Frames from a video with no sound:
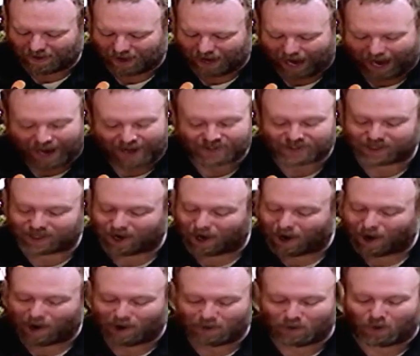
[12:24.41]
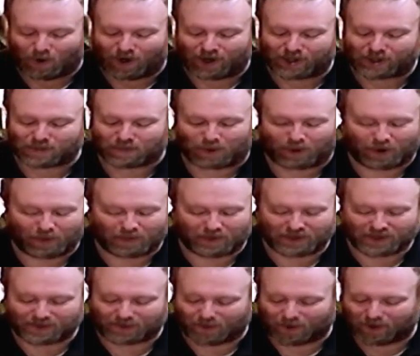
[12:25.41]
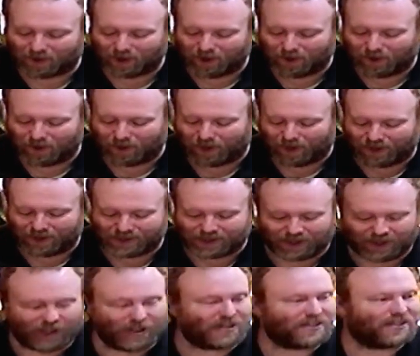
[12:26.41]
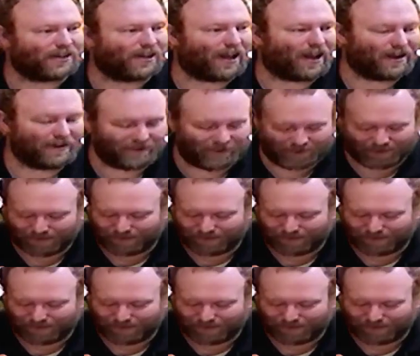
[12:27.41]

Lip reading: ask God what his purpose for you is in this life.